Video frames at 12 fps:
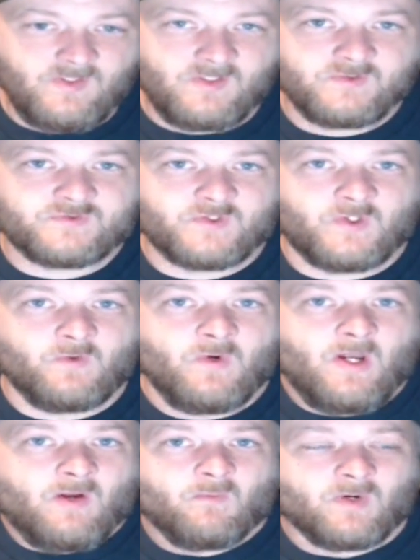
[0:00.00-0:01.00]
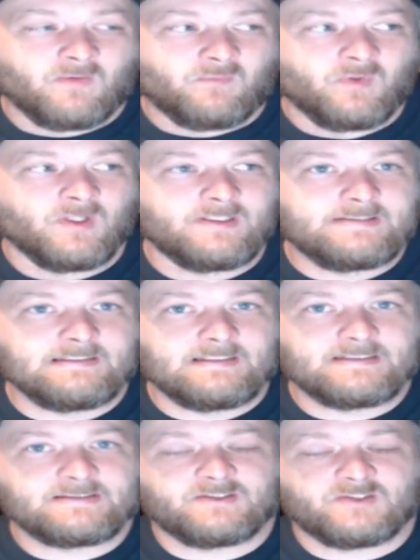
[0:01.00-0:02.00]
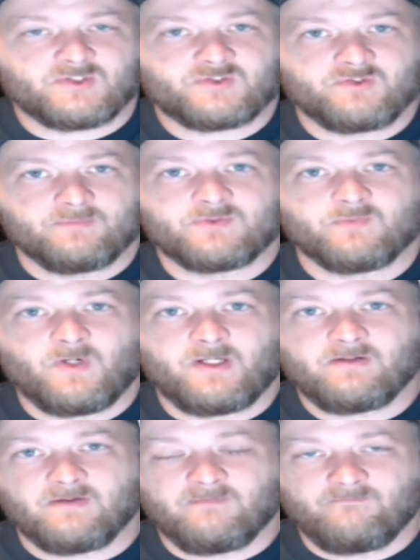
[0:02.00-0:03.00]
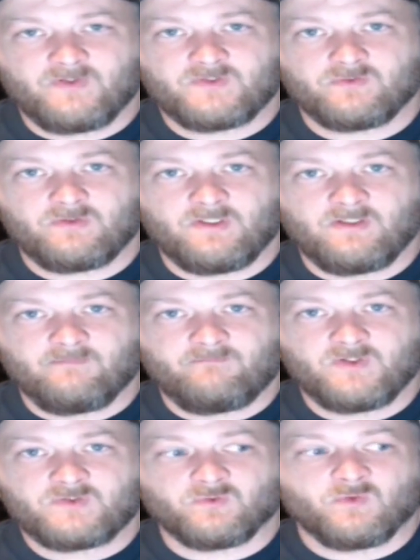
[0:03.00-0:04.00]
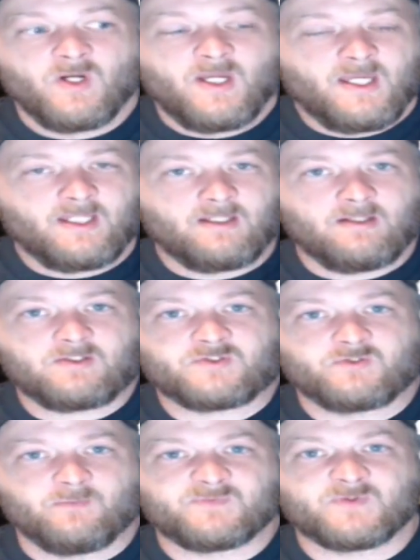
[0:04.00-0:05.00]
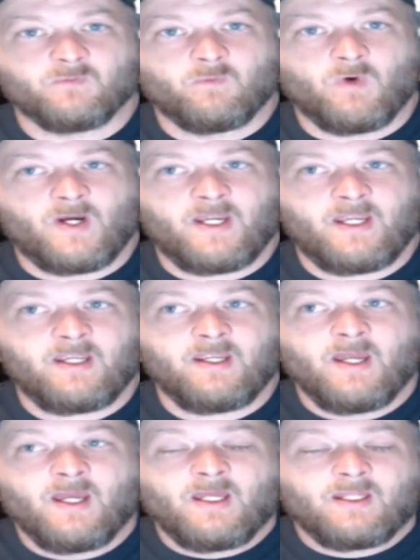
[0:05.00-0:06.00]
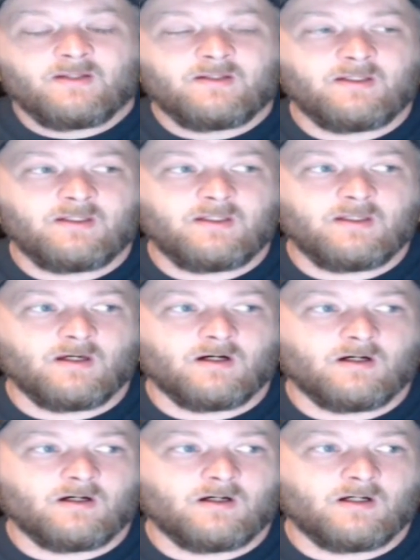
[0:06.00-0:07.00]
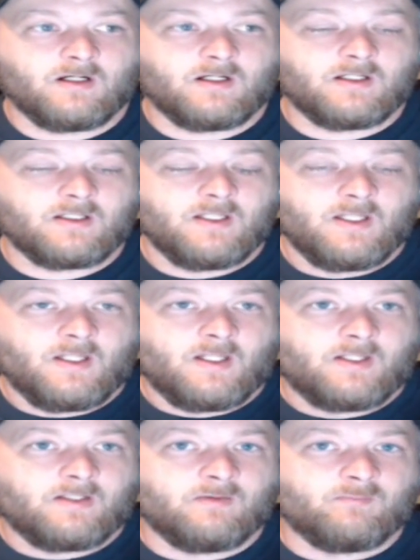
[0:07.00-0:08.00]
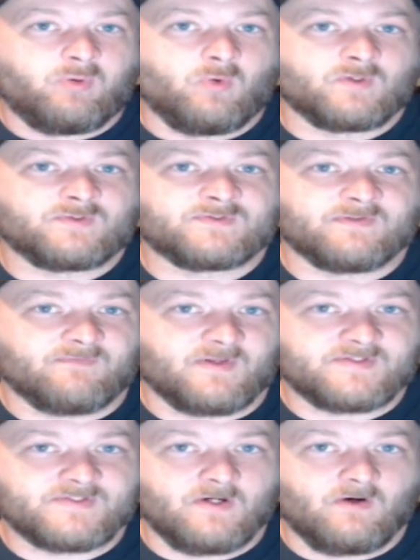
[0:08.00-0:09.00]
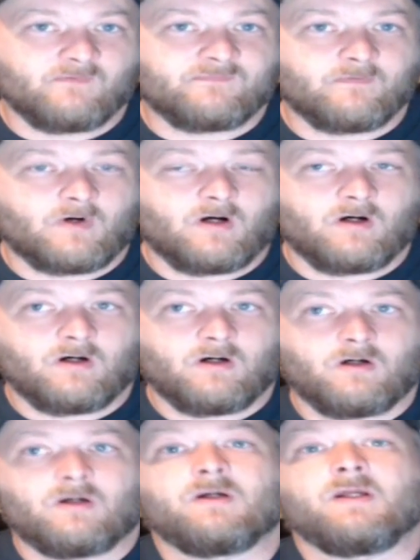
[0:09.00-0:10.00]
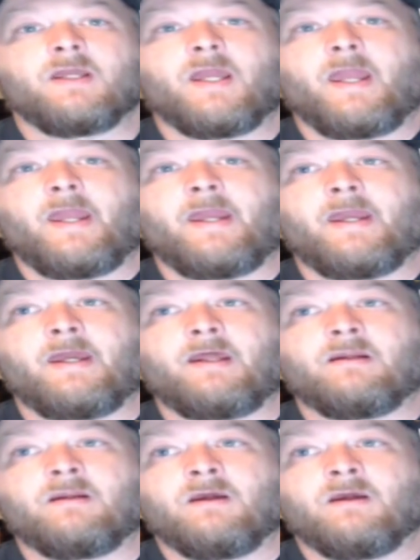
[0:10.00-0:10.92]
So what it really does is it strips away the individual. It strips away the importance of the self and